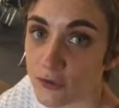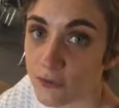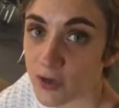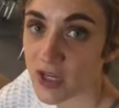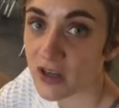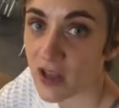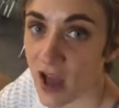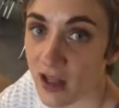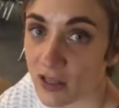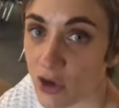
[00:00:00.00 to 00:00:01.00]
your Frida
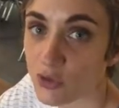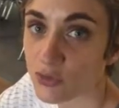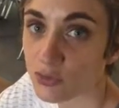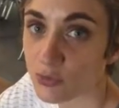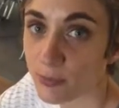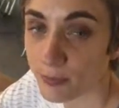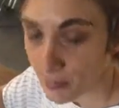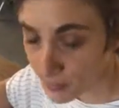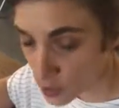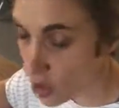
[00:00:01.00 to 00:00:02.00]
Kahlo
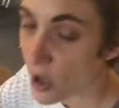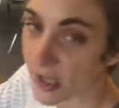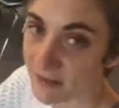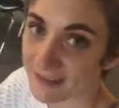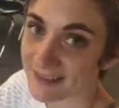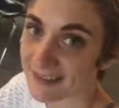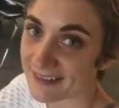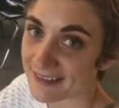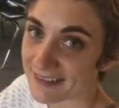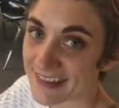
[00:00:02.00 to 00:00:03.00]
drawing.
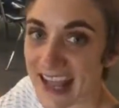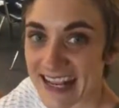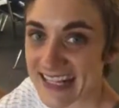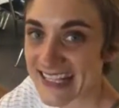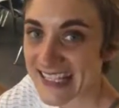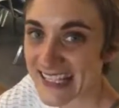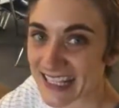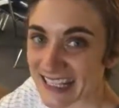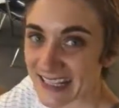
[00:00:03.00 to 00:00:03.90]
Thanks.